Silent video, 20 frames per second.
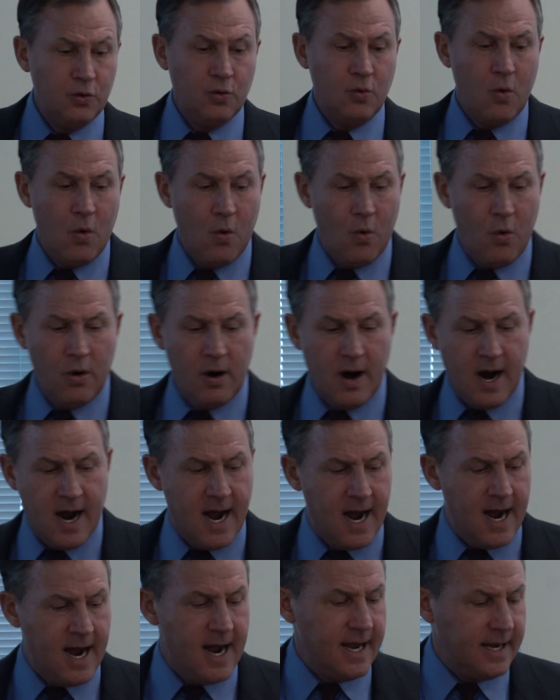or
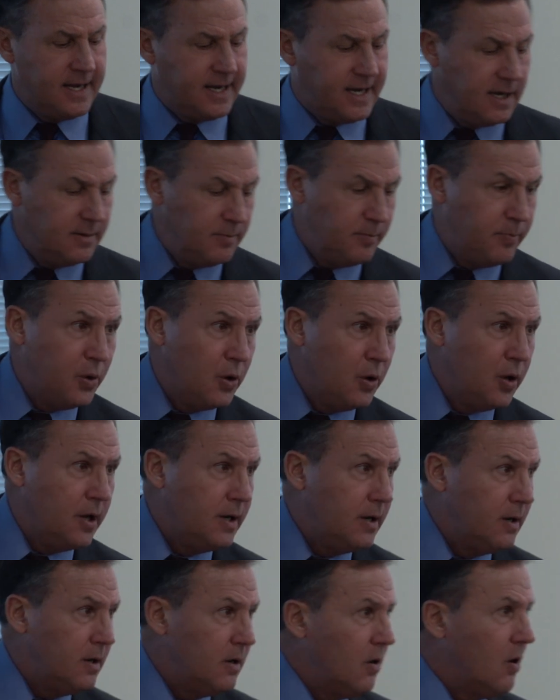I can
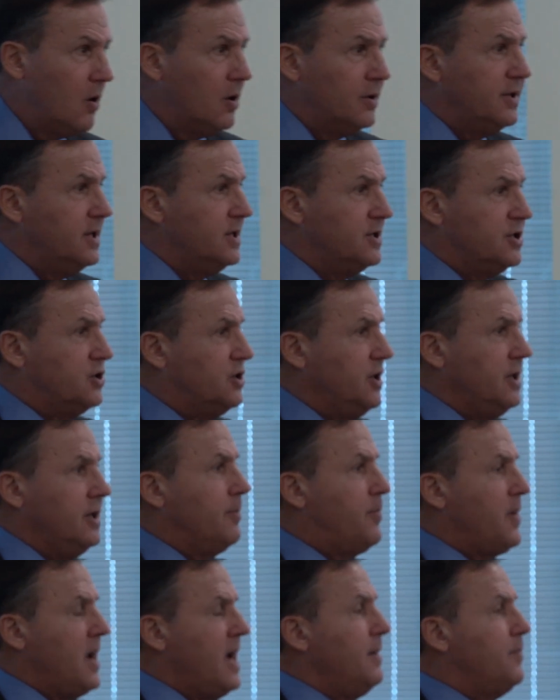put on this sheet
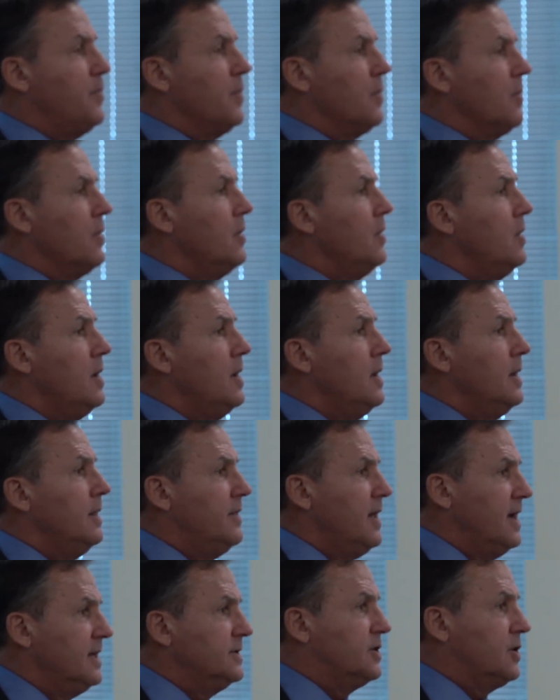of paper
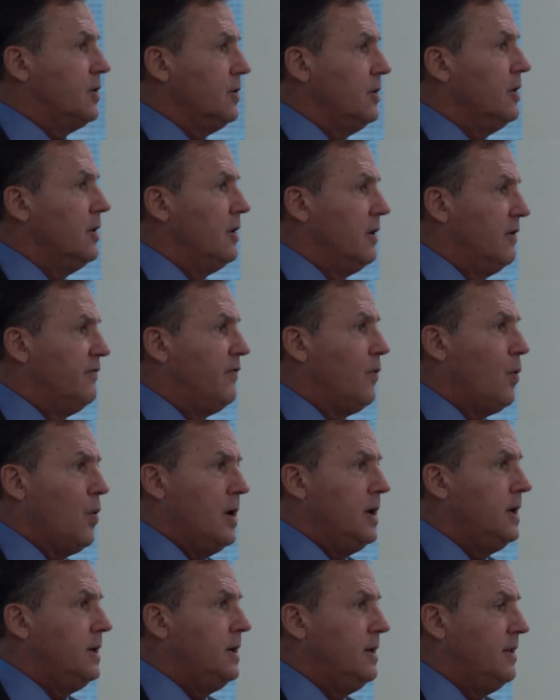that's going to
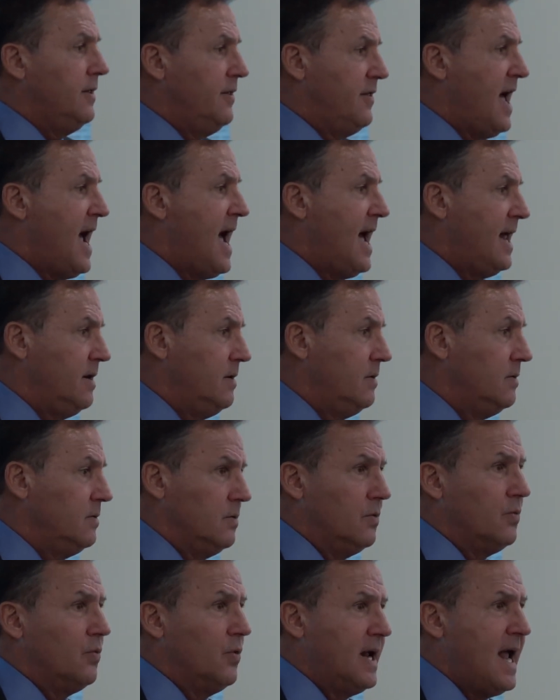avoid that
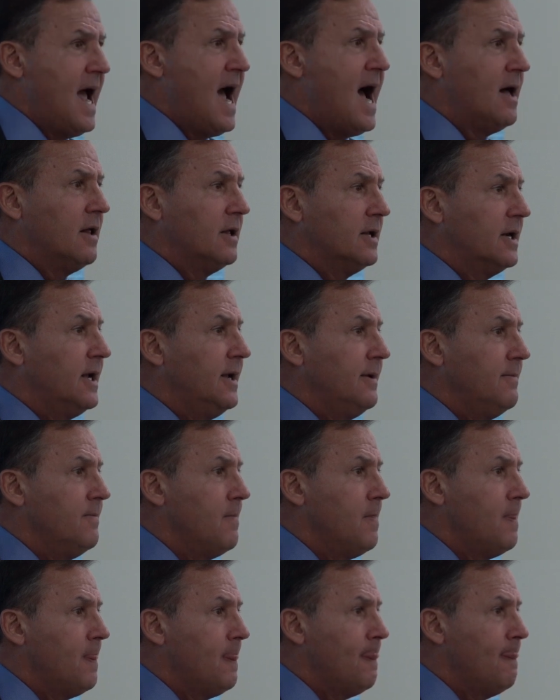reality.
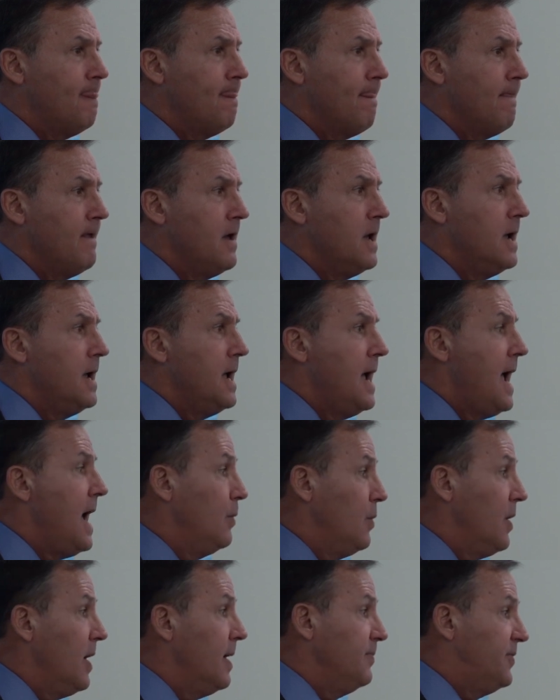
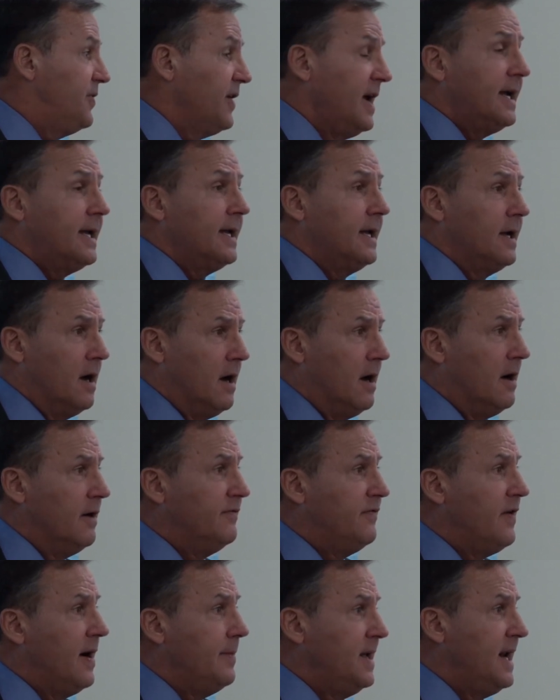And what I'm thinking
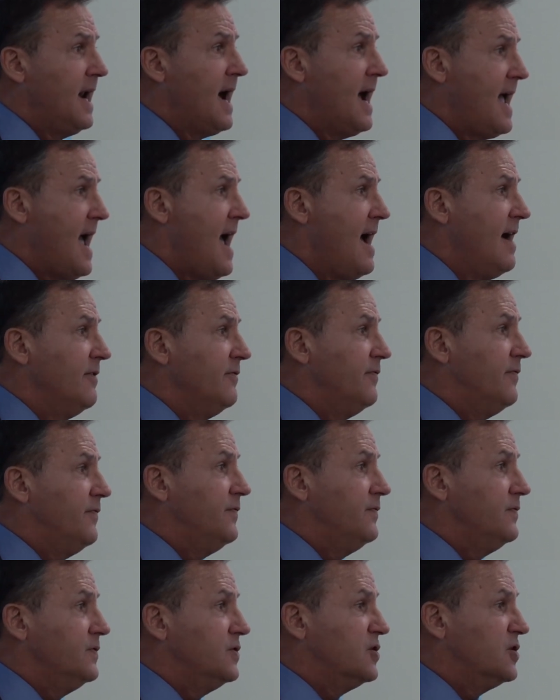of, I mean, I
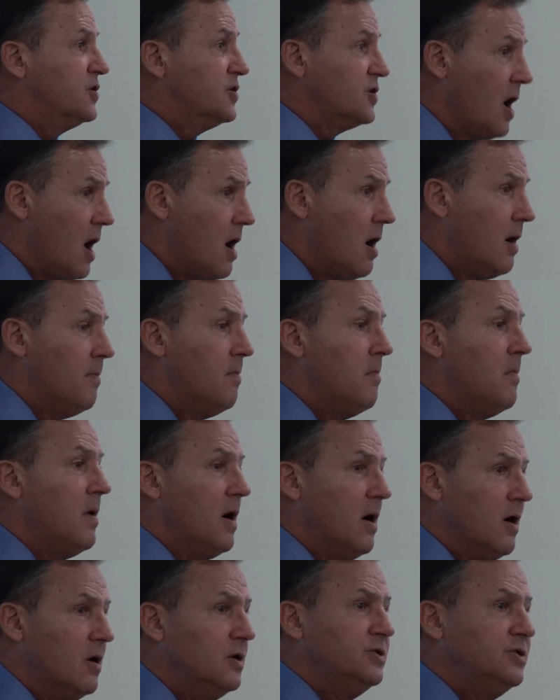have some
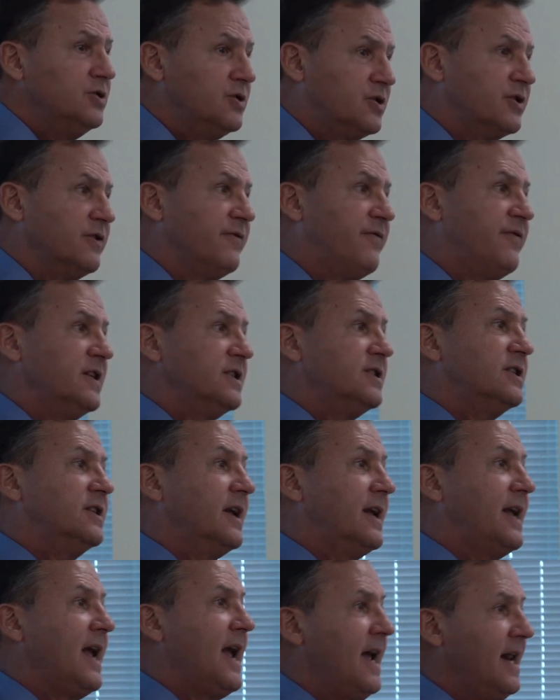
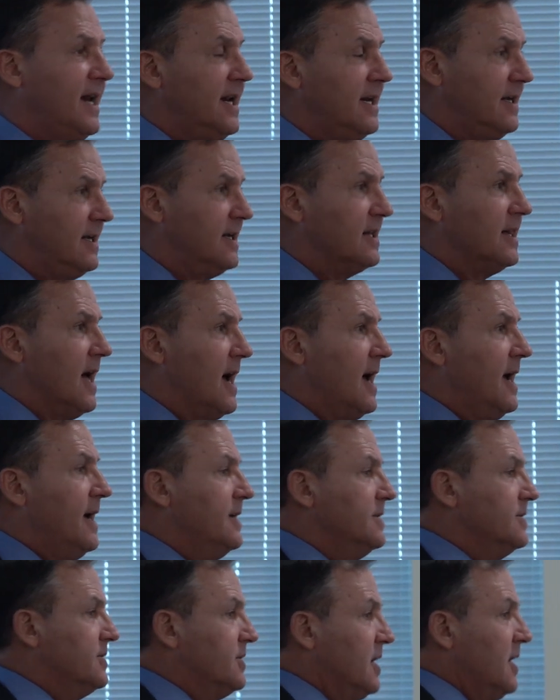unsophisticated
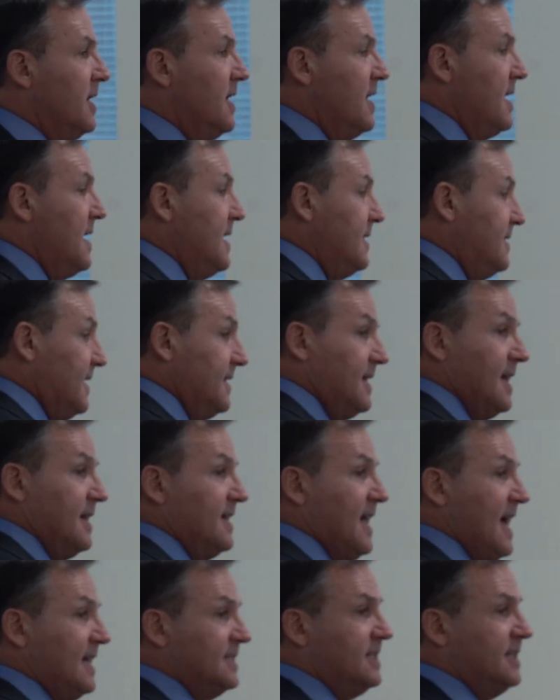clients
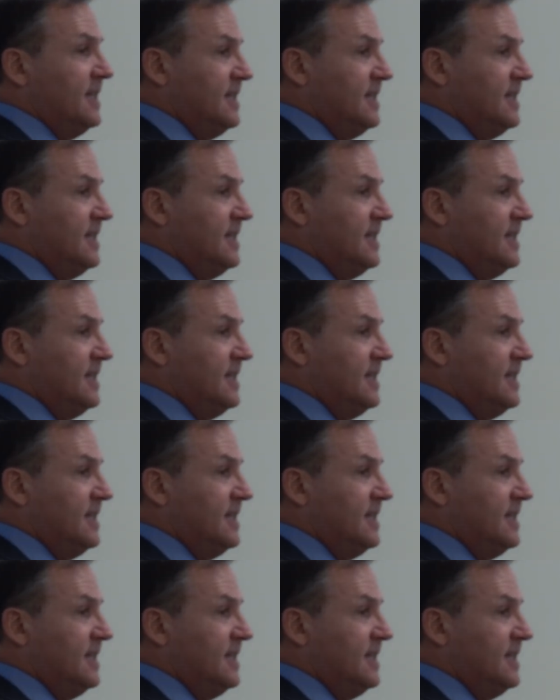that's